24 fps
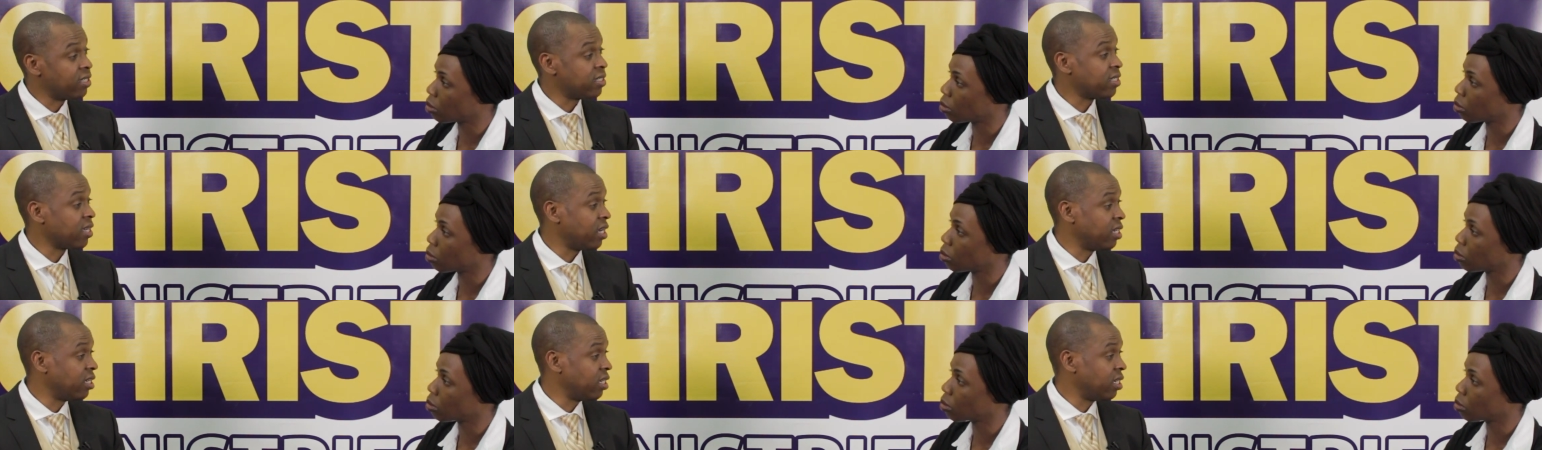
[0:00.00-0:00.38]

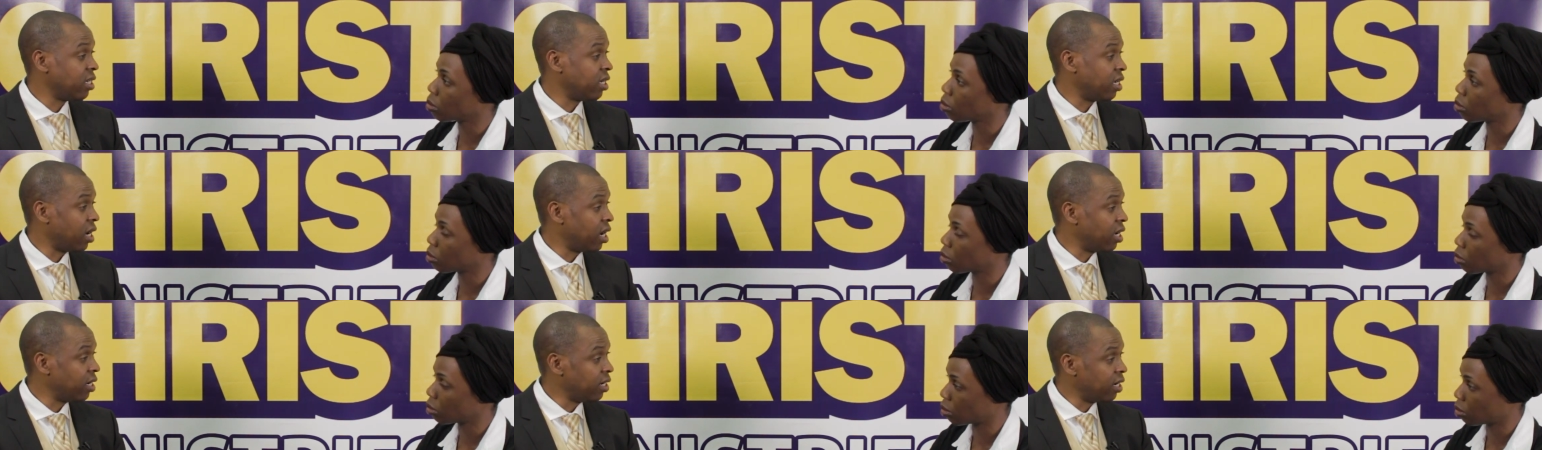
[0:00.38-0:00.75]
Speaker 1: It's on
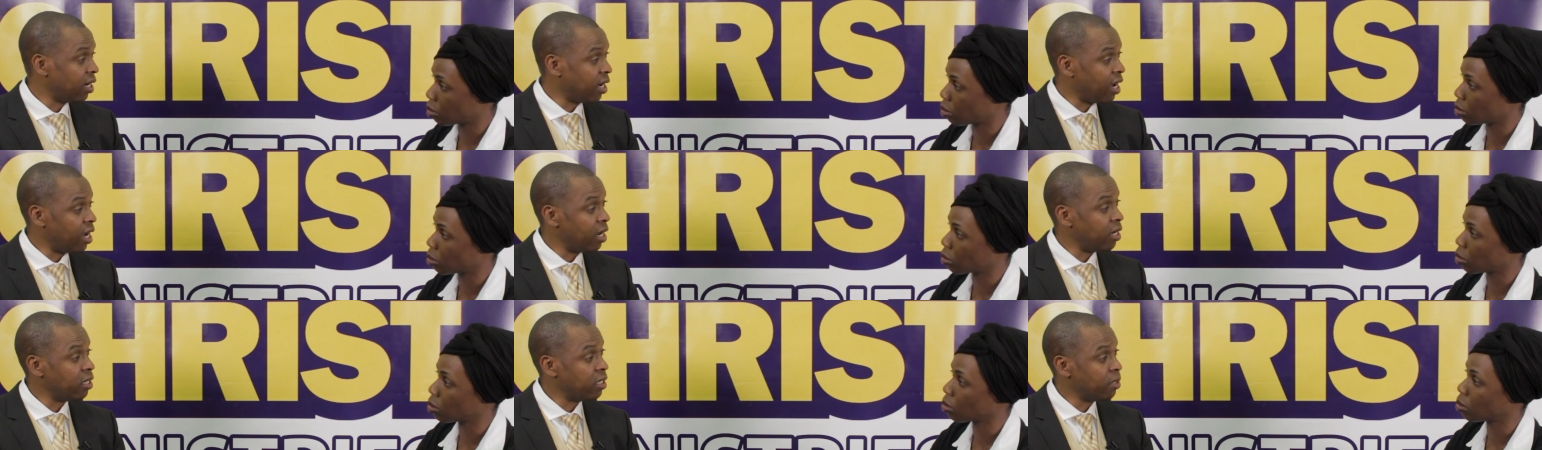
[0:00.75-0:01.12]
the
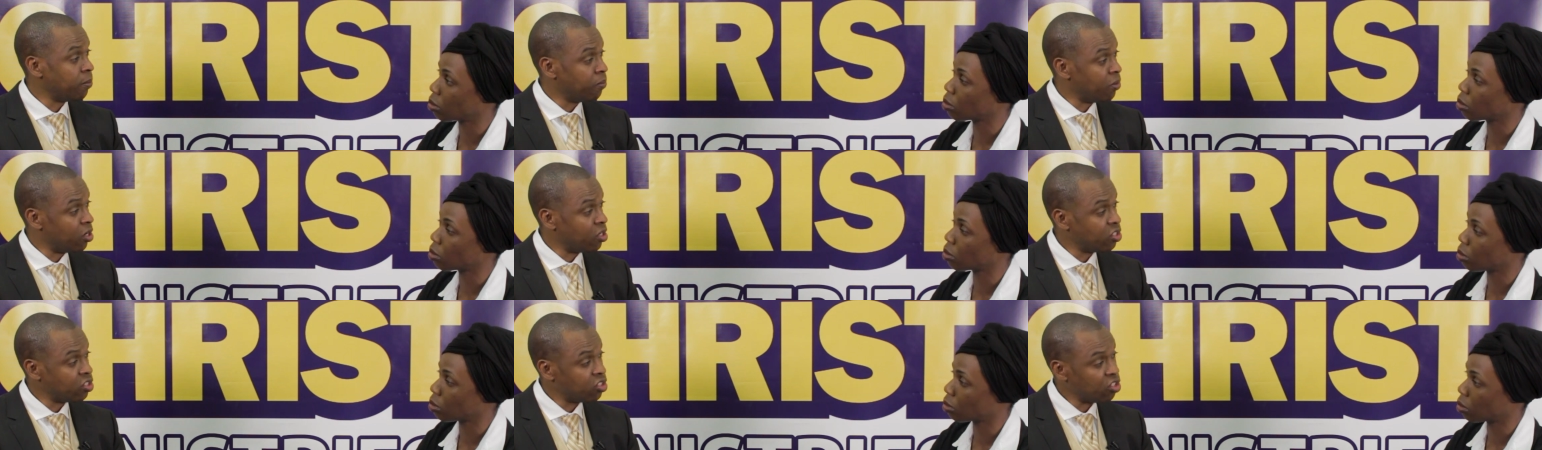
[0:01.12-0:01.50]
online,
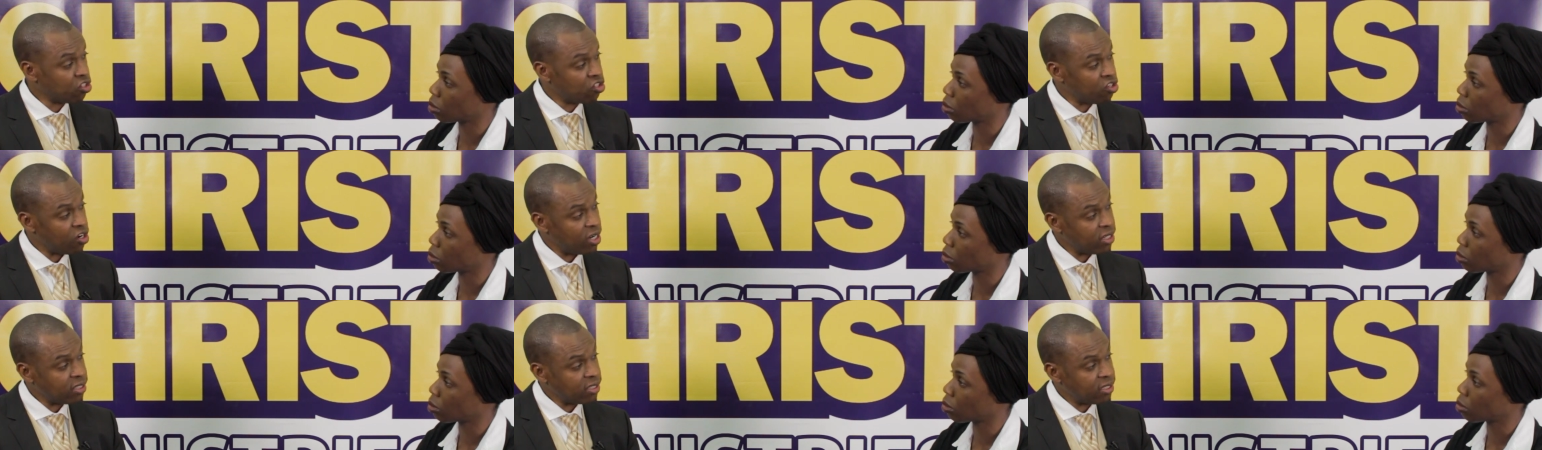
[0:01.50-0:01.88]

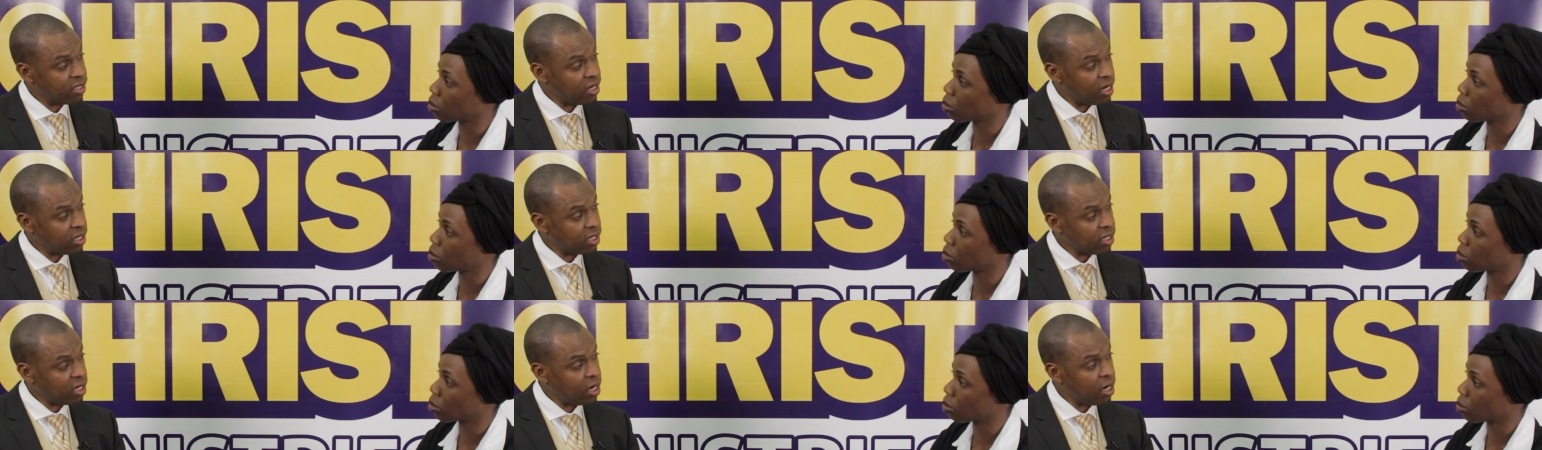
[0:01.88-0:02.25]

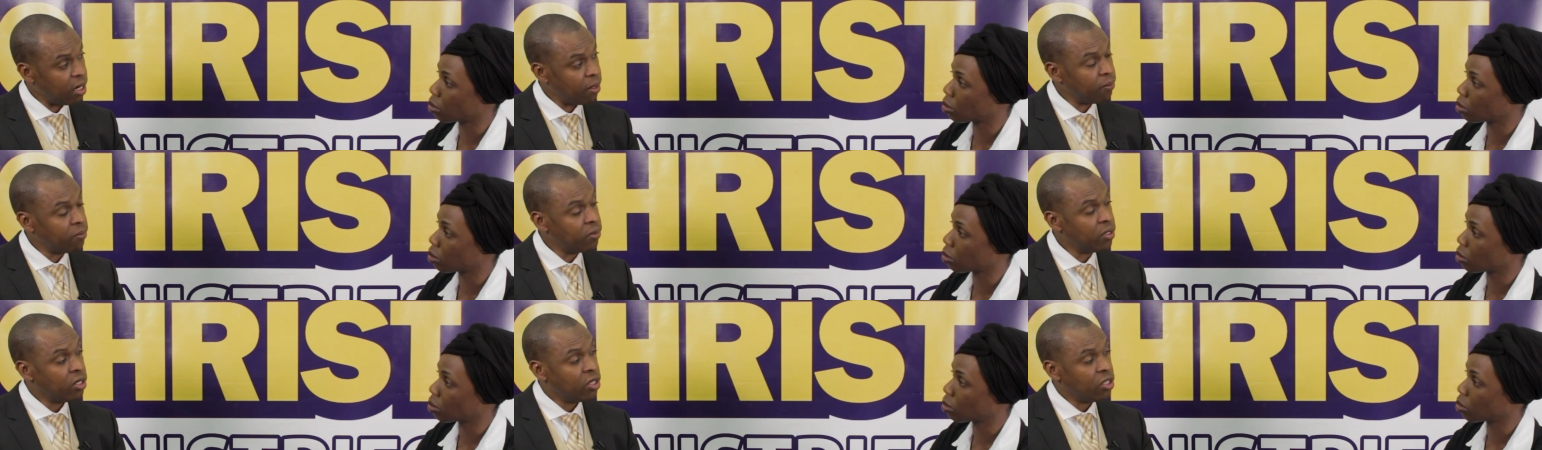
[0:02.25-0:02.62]

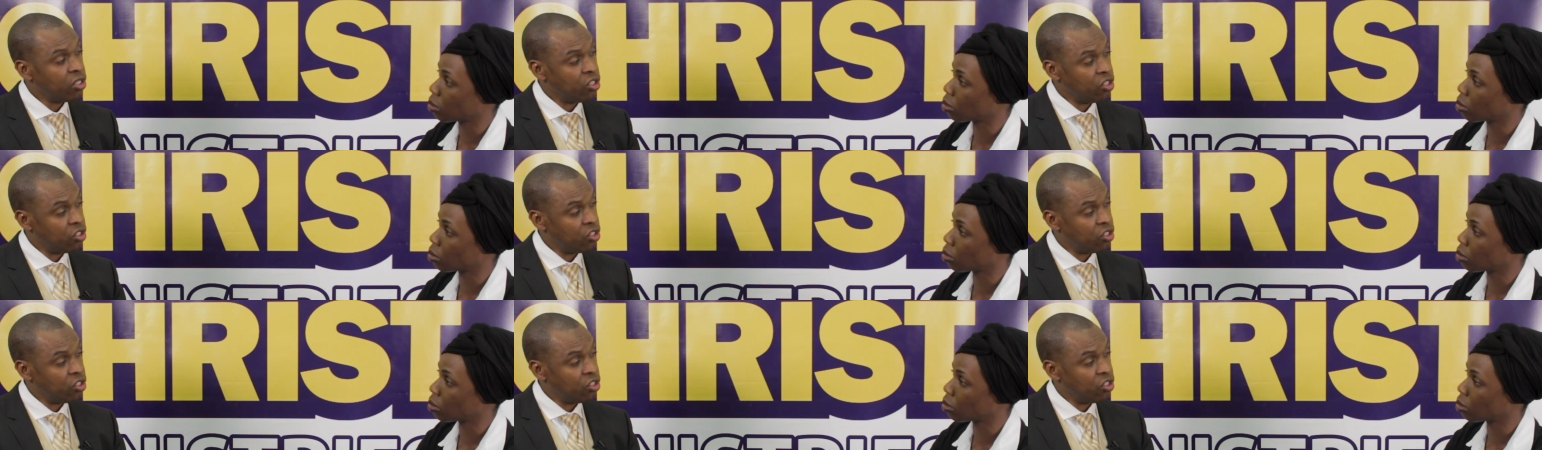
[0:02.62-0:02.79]
thebuttontochrist.com.